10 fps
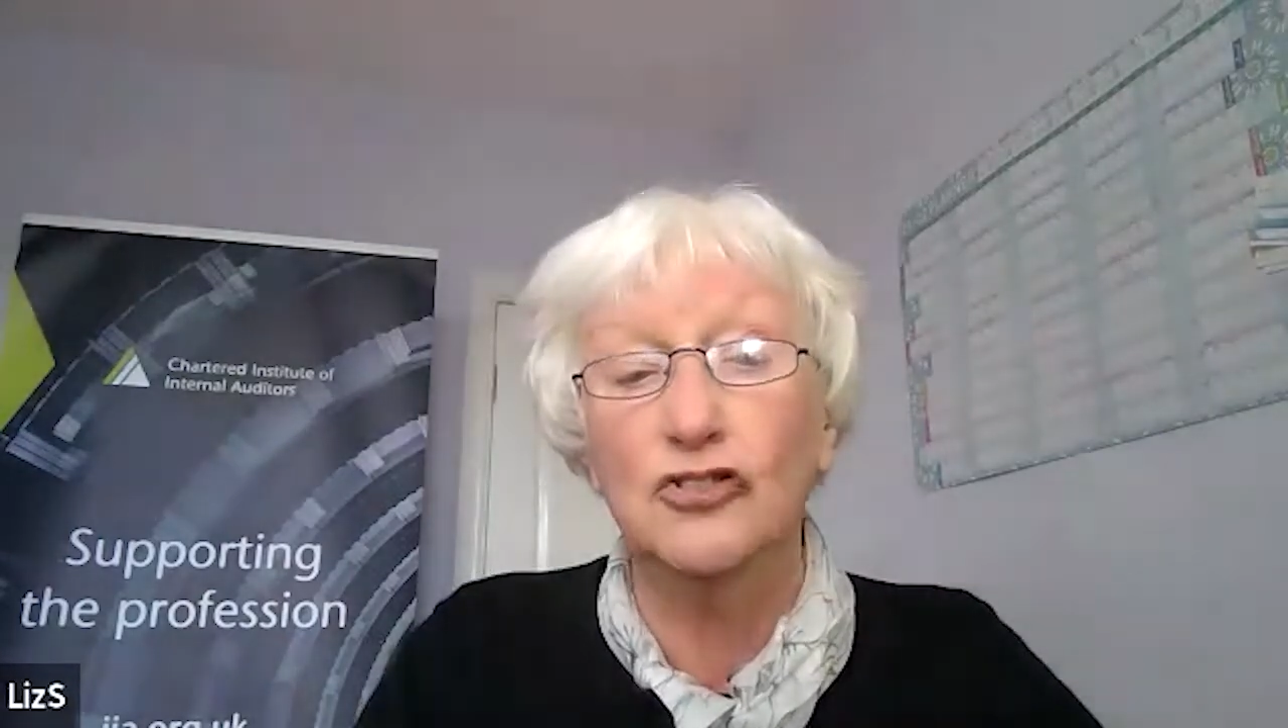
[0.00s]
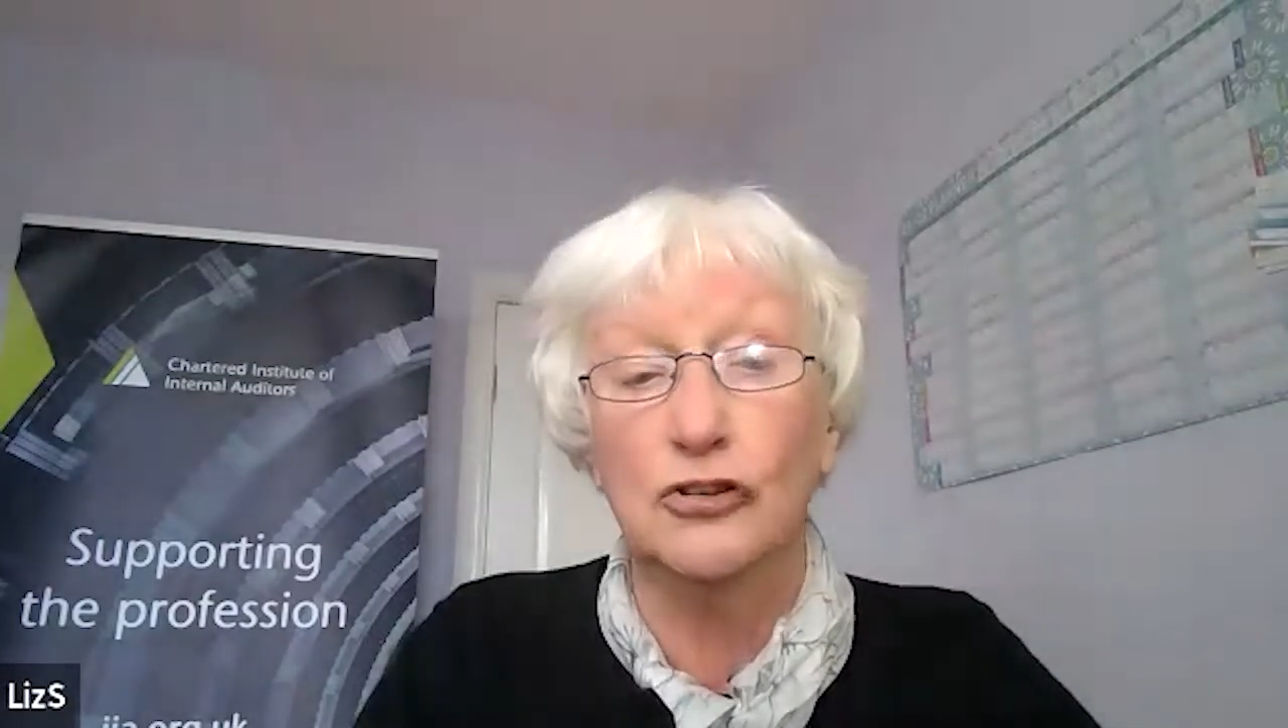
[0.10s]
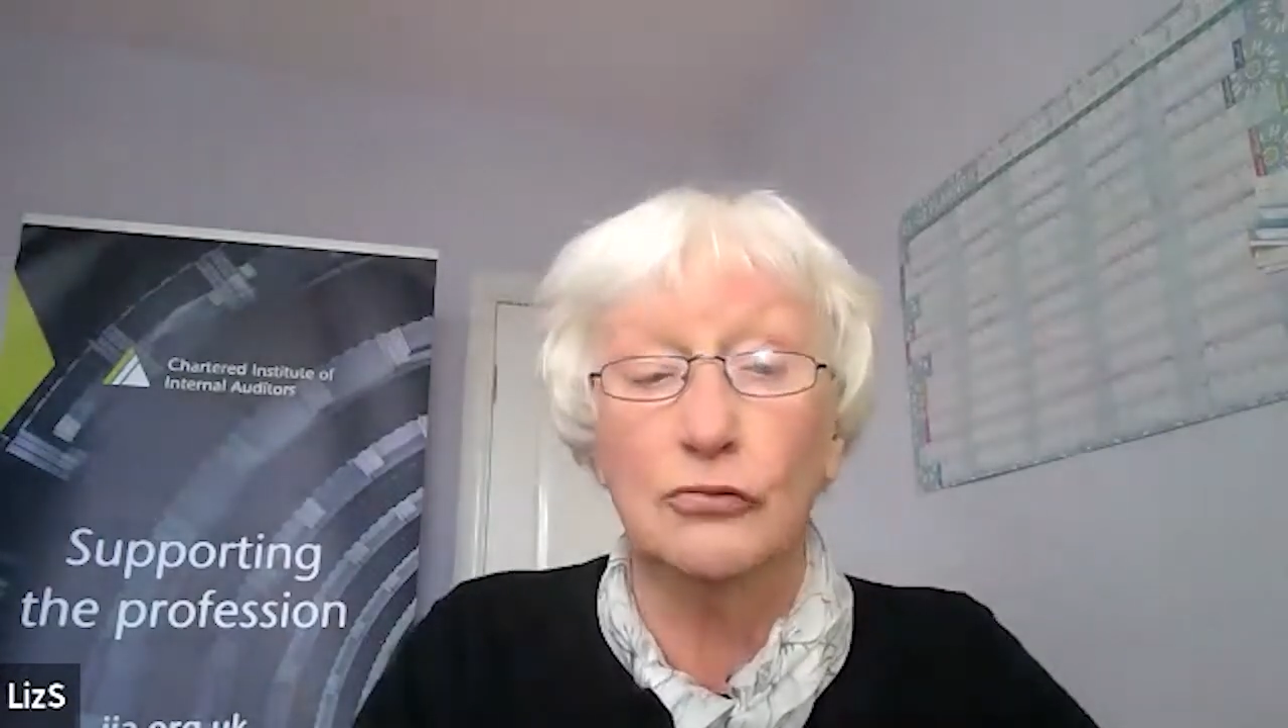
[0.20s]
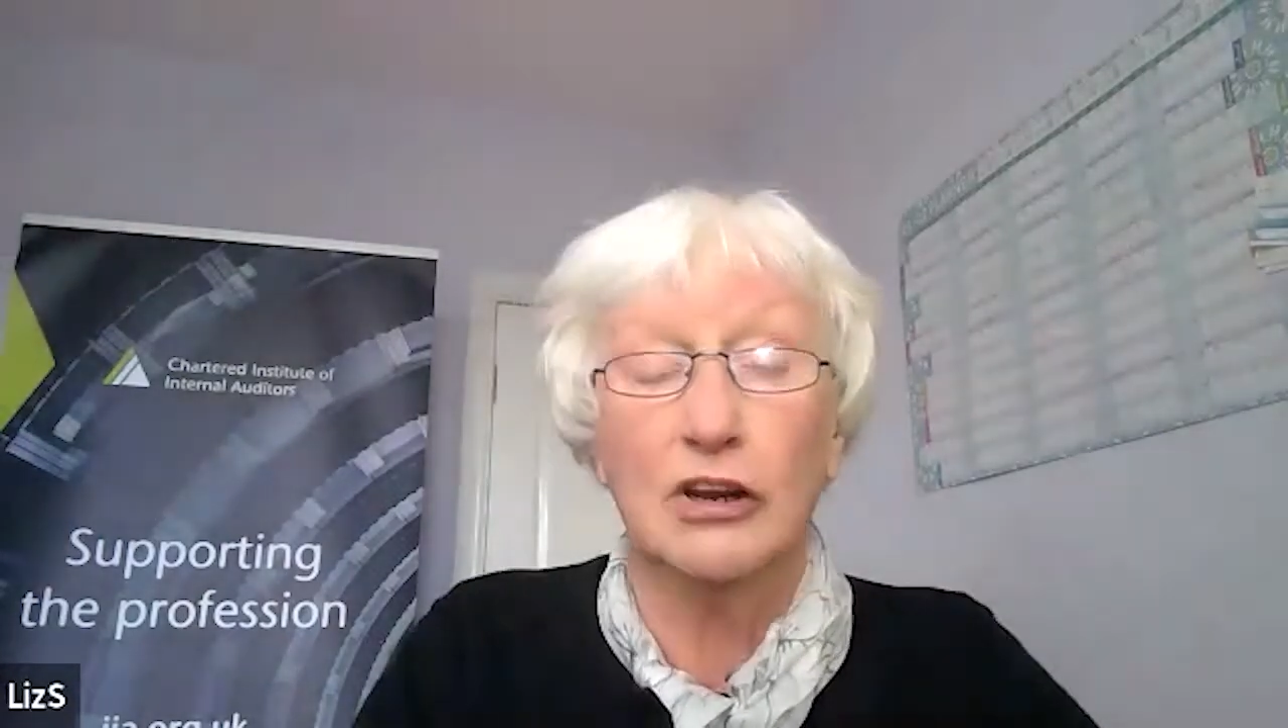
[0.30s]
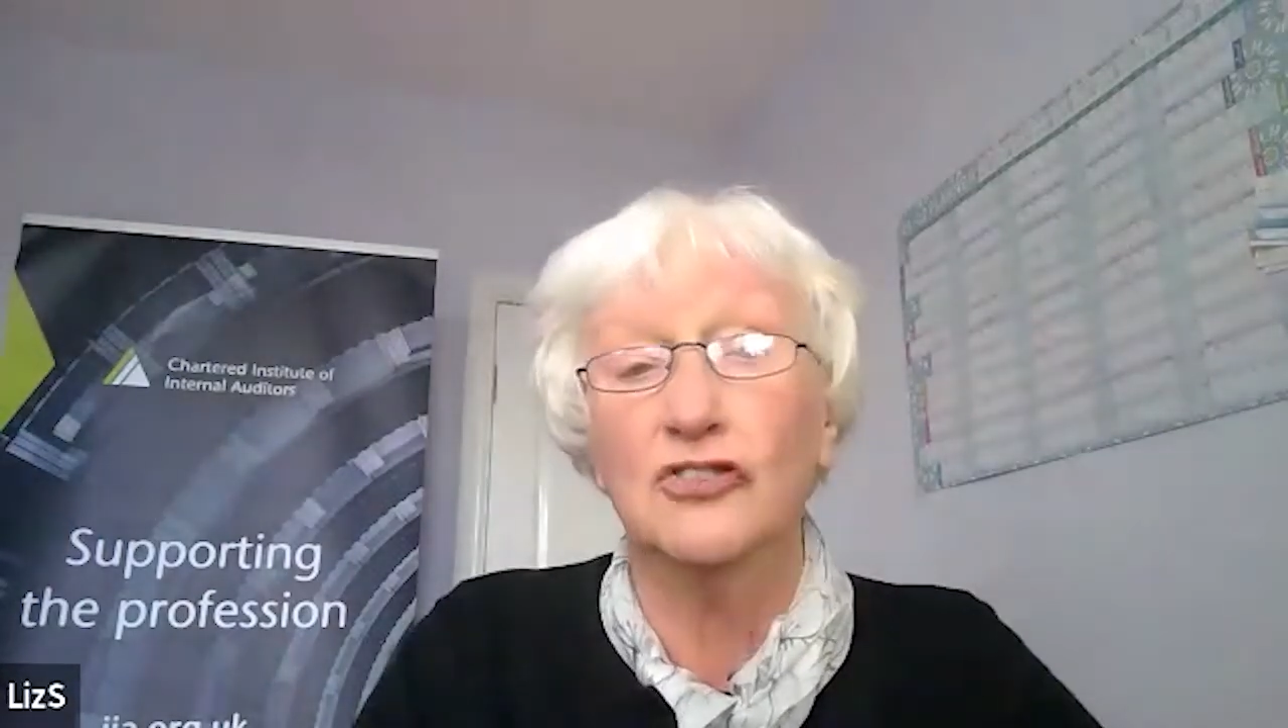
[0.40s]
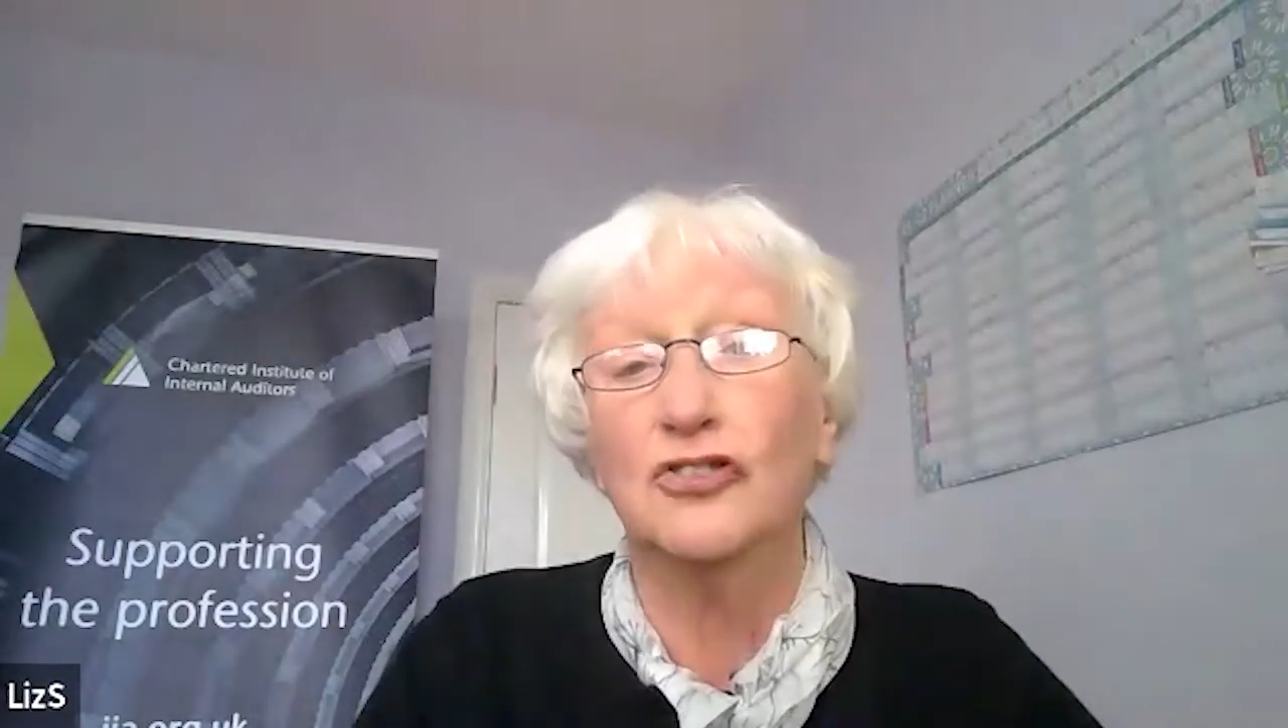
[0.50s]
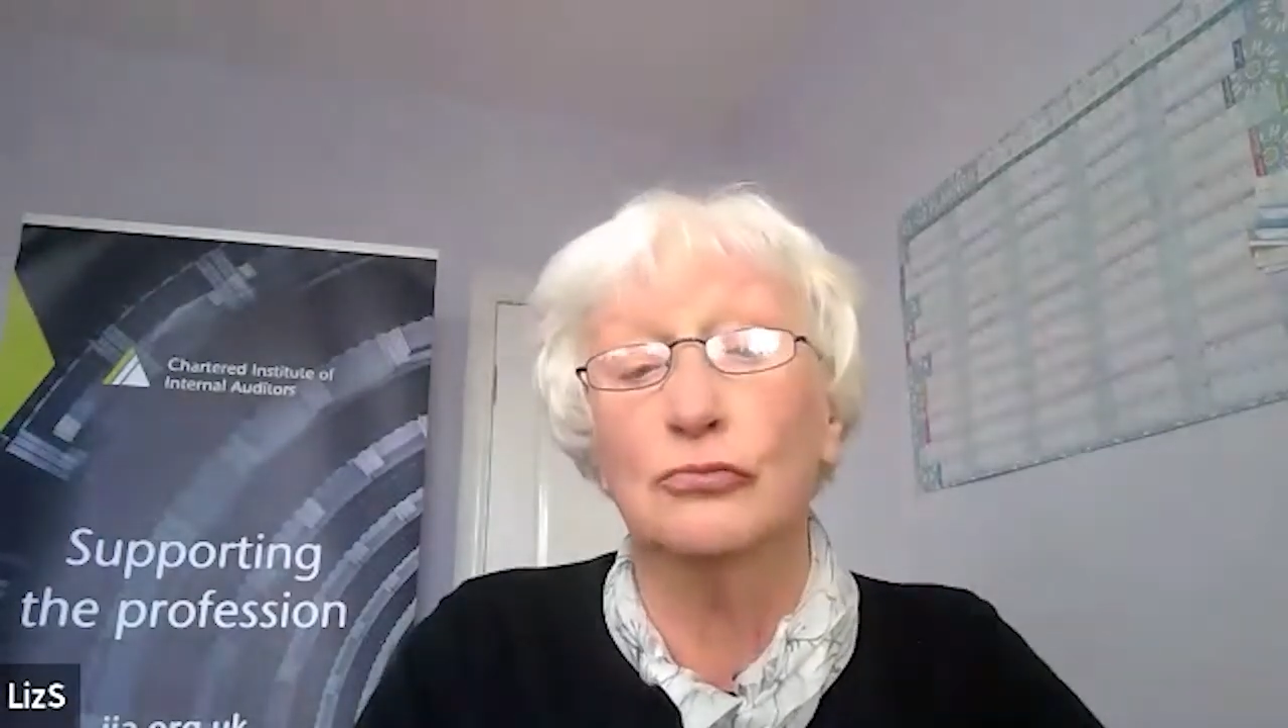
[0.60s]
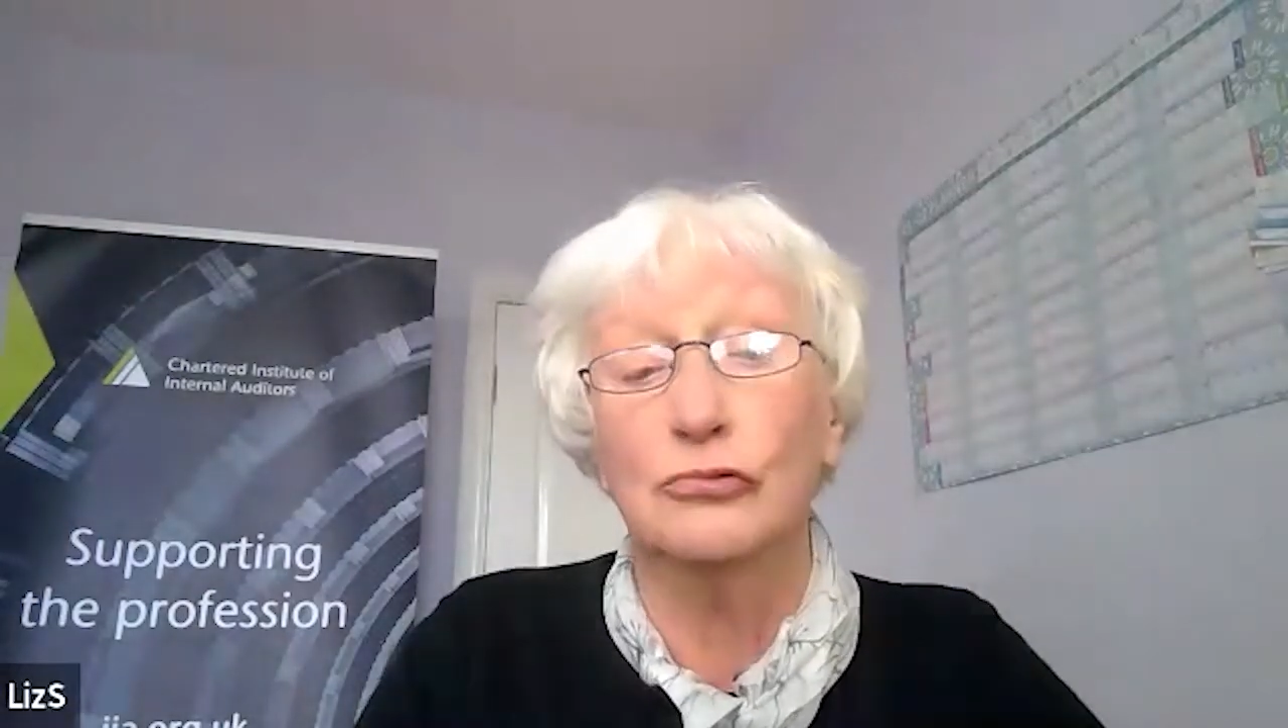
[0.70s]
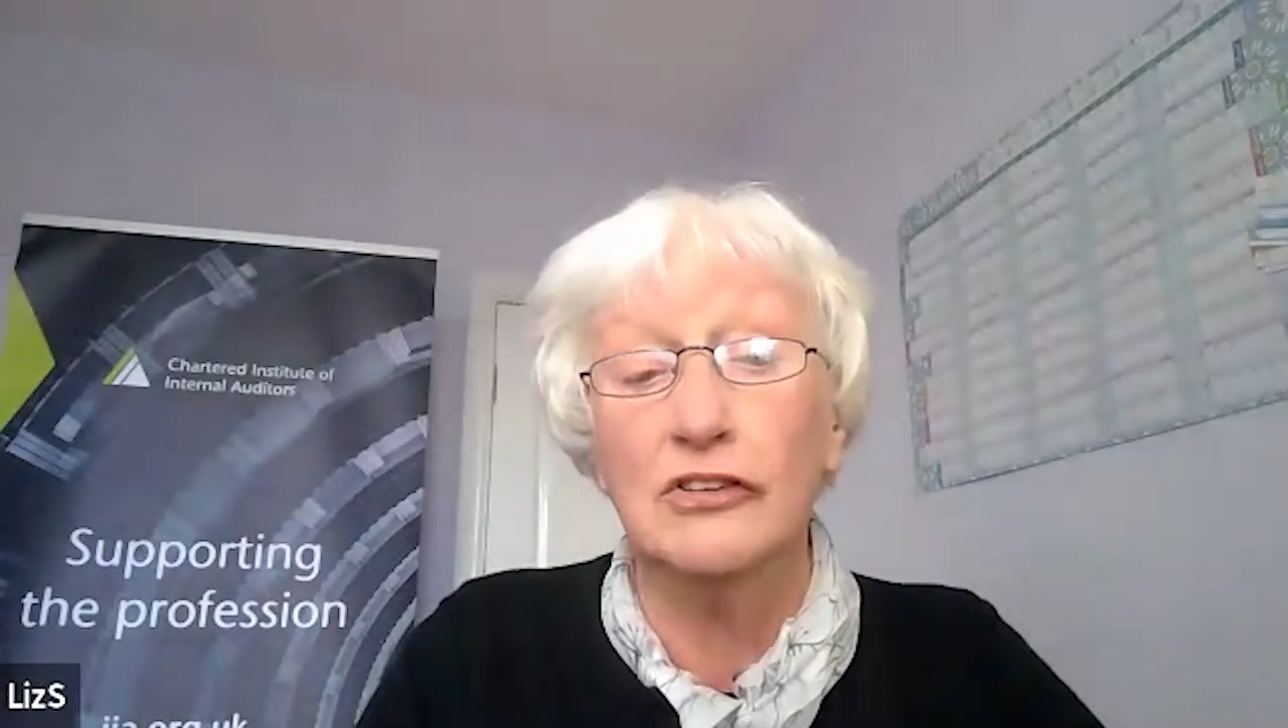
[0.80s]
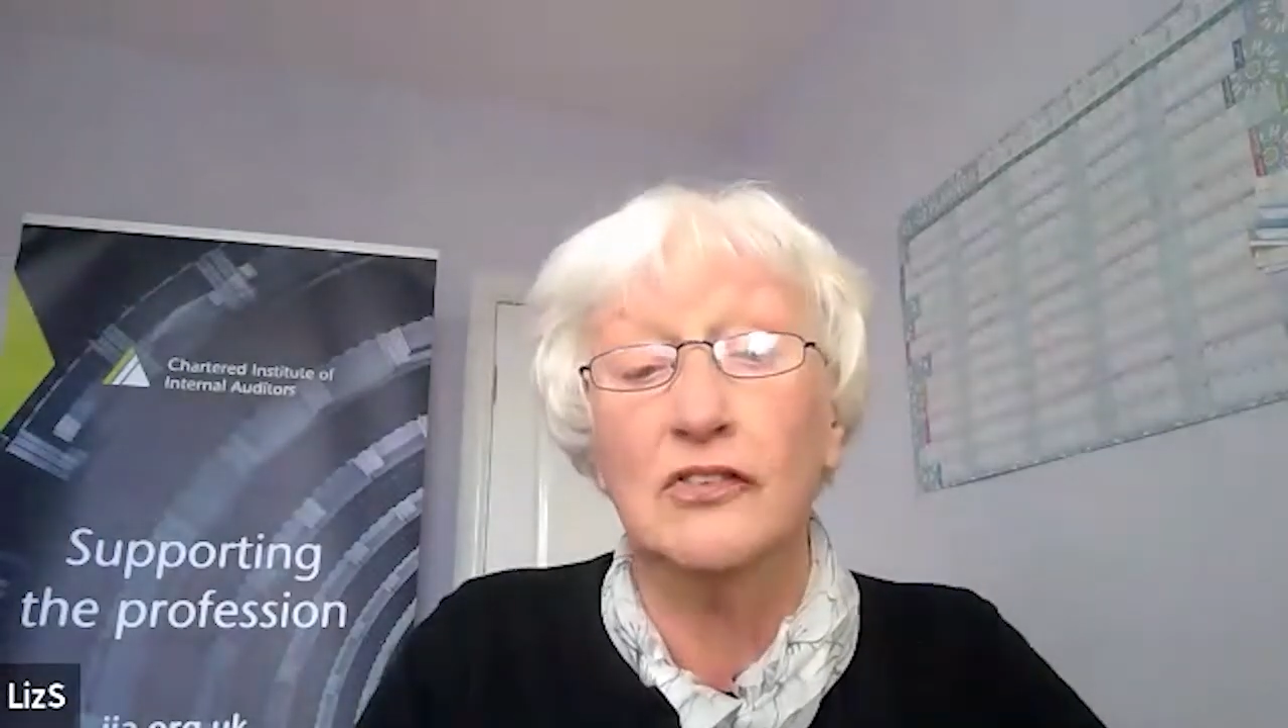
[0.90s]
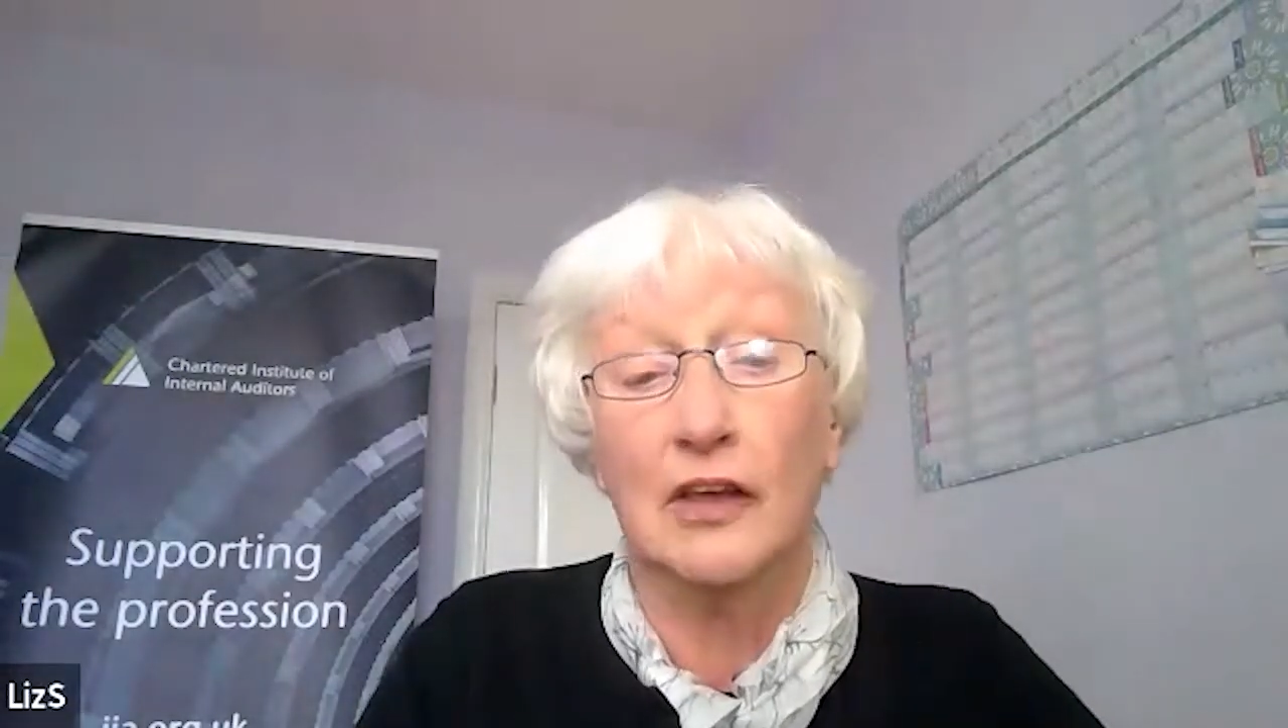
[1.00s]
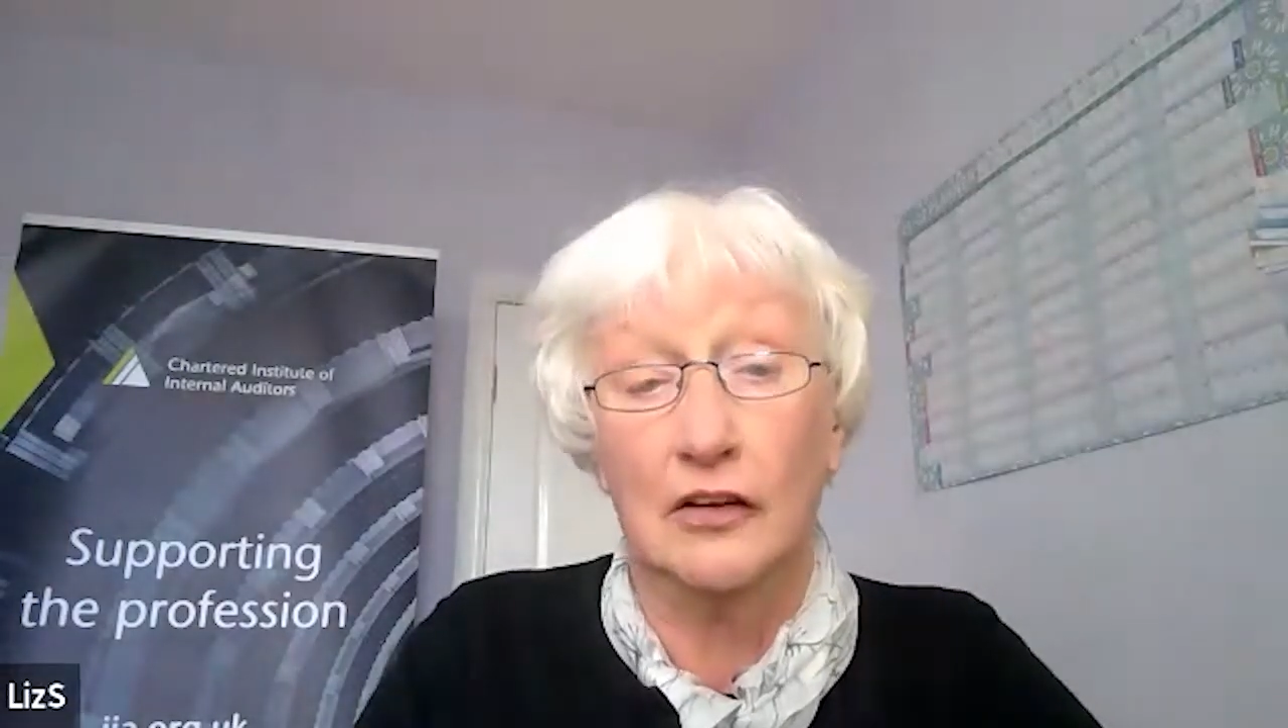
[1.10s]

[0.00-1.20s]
to greater risk